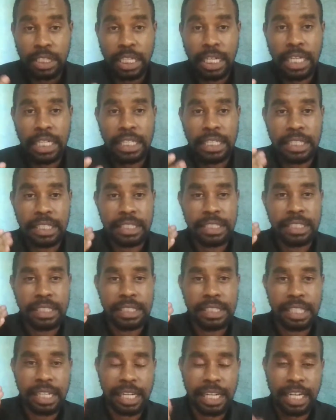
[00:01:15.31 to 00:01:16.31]
that
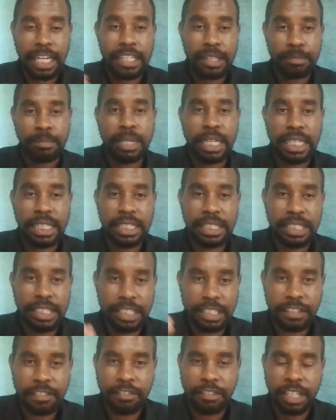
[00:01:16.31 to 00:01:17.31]
grant money
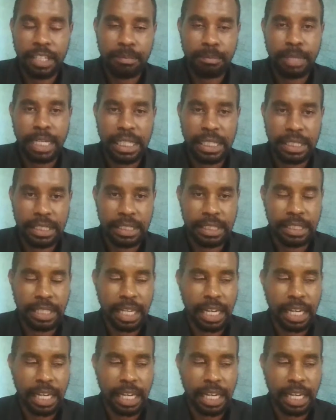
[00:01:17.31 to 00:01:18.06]
is free money.